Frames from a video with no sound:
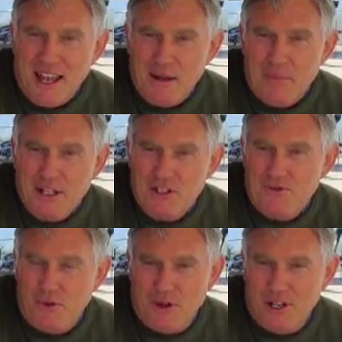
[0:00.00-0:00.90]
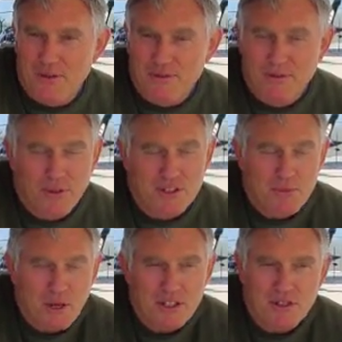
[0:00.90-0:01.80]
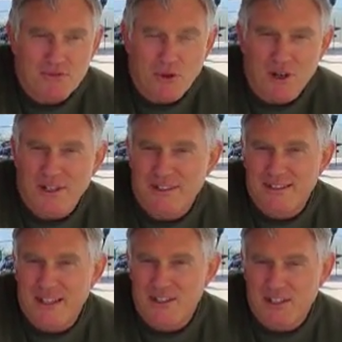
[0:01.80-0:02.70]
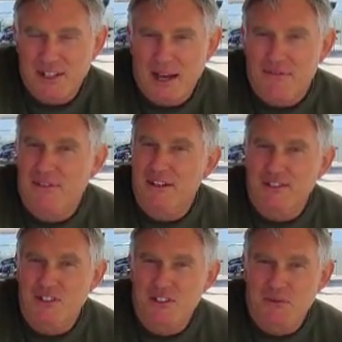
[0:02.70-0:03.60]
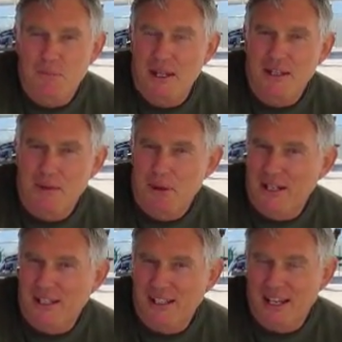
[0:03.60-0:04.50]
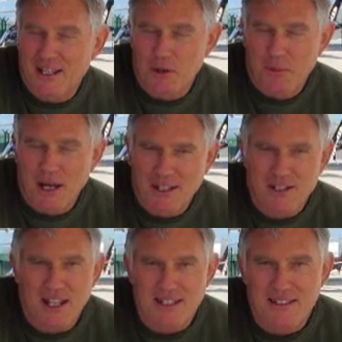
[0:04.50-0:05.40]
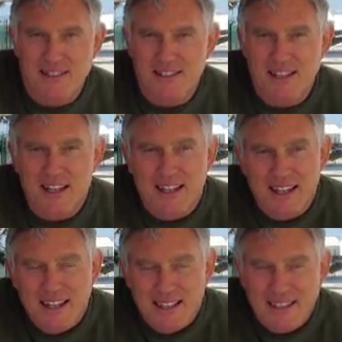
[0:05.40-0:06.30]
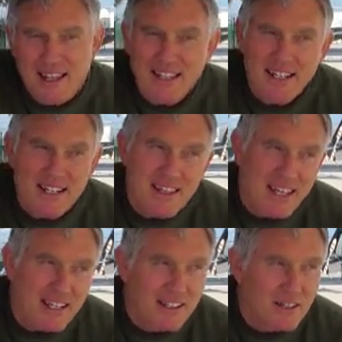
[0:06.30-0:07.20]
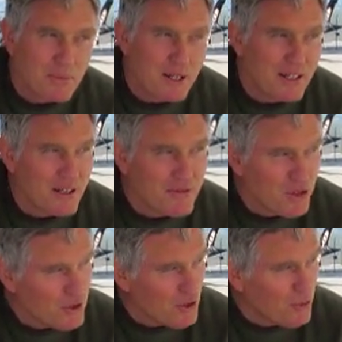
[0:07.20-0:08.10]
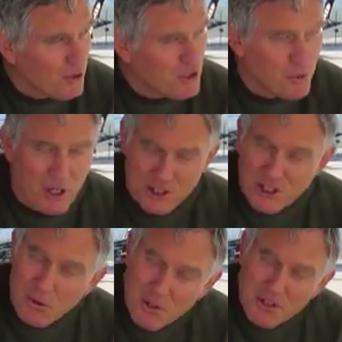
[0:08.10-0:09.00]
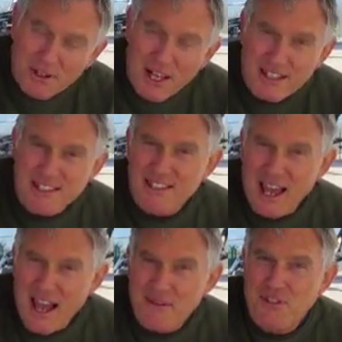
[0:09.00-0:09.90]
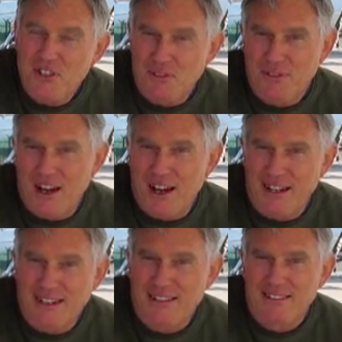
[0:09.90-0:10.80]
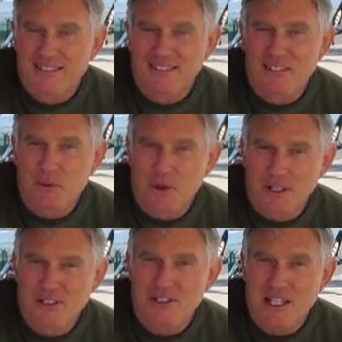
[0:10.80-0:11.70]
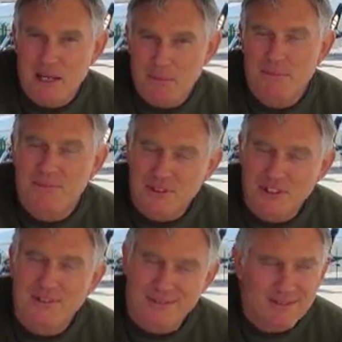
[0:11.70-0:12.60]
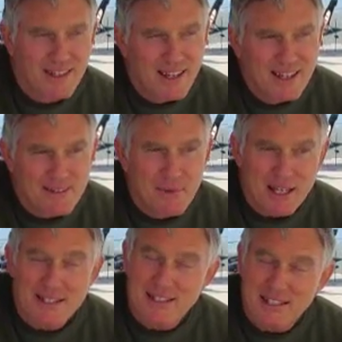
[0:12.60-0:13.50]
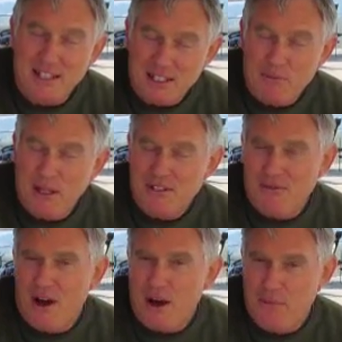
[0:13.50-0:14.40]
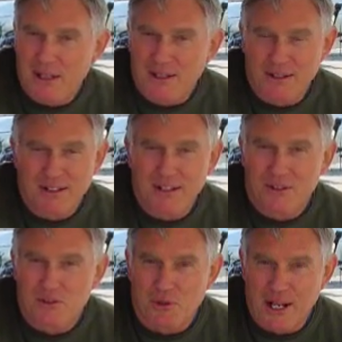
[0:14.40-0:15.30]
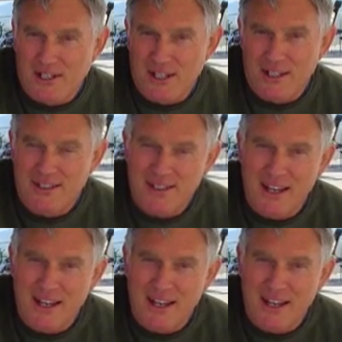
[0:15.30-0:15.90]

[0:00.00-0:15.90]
And budget for it. And once you budget for it, then you can have fun just spending the money and getting your pilot's license. Then you need to think a little bit in the future of what you want to do with your license after you've got it. Do you want to just keep, because it's an expensive hobby and it'll drain you.